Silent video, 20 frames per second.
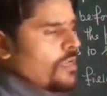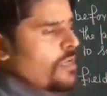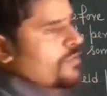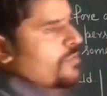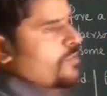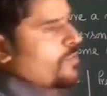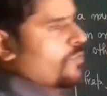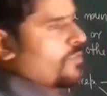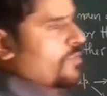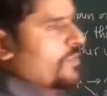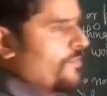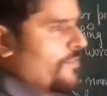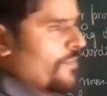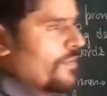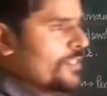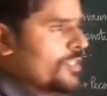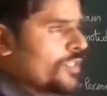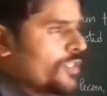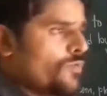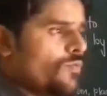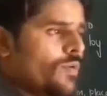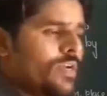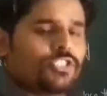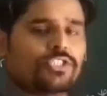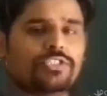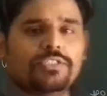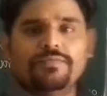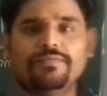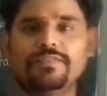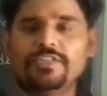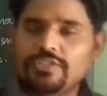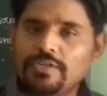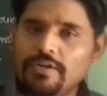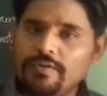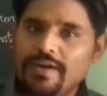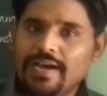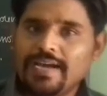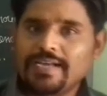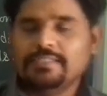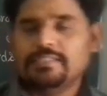So the first question which
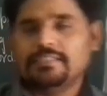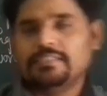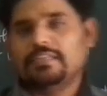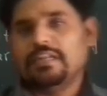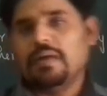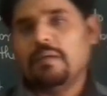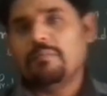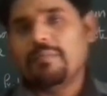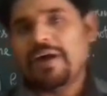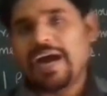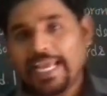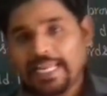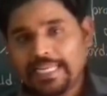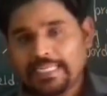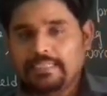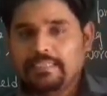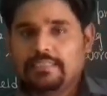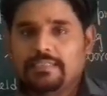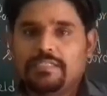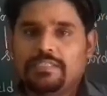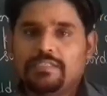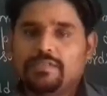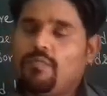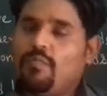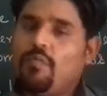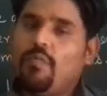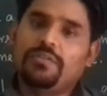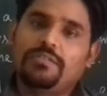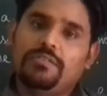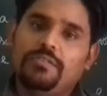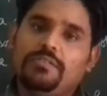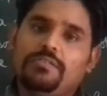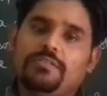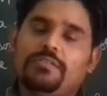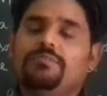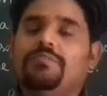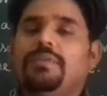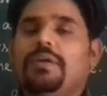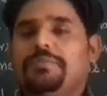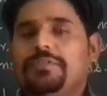arises in our mind is, what is
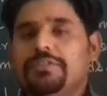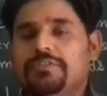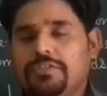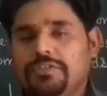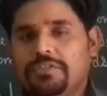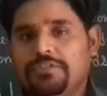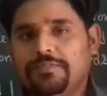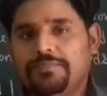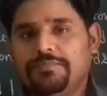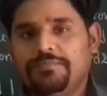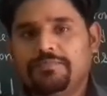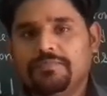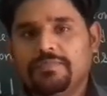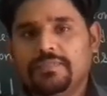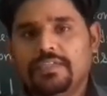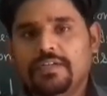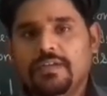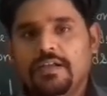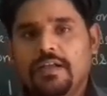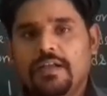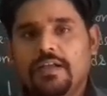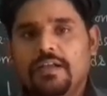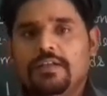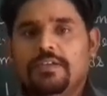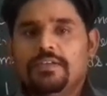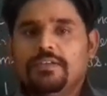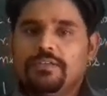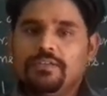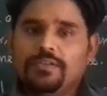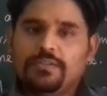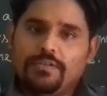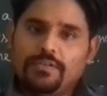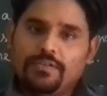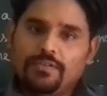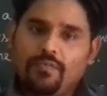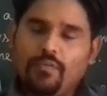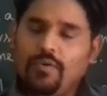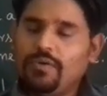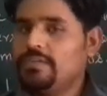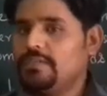preposition?
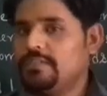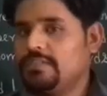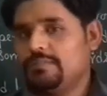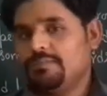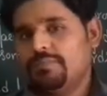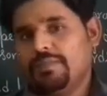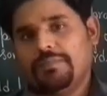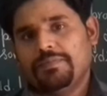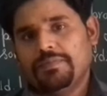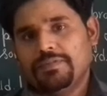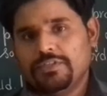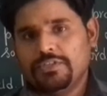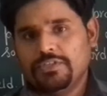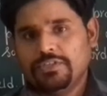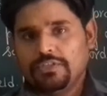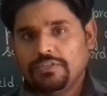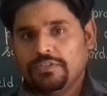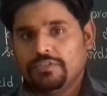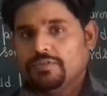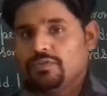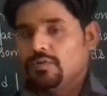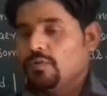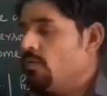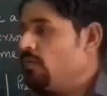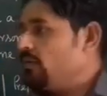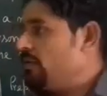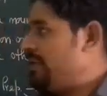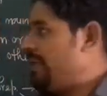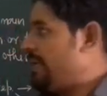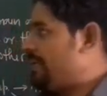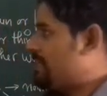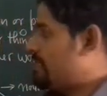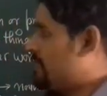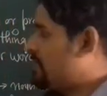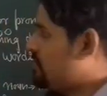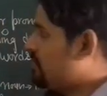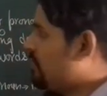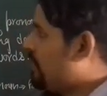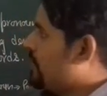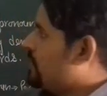What is preposition? So let
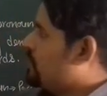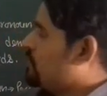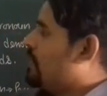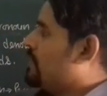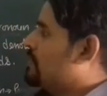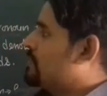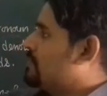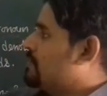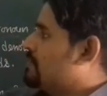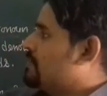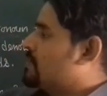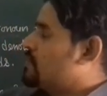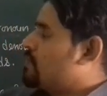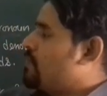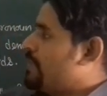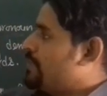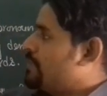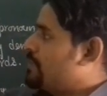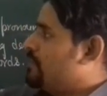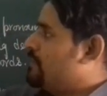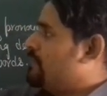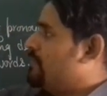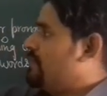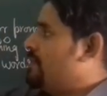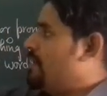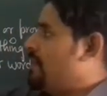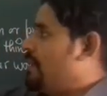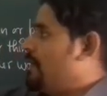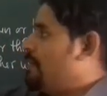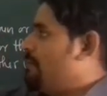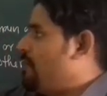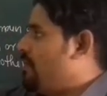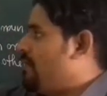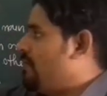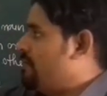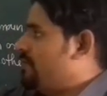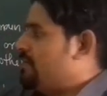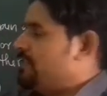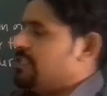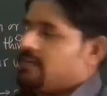us try to answer this question with the help
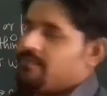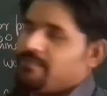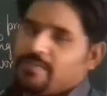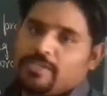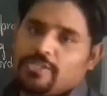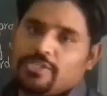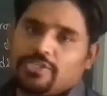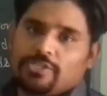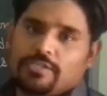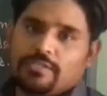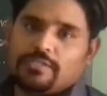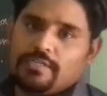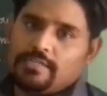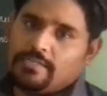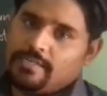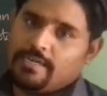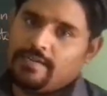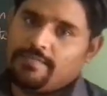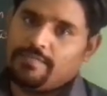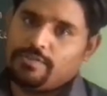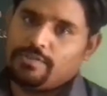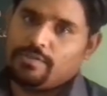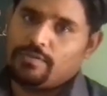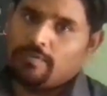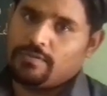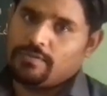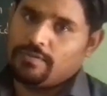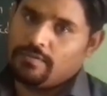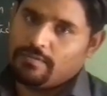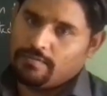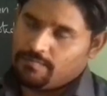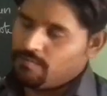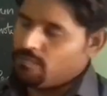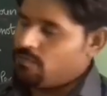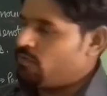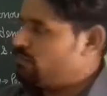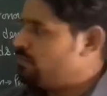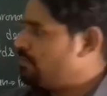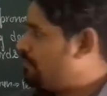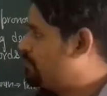of the definition that I have written on the board.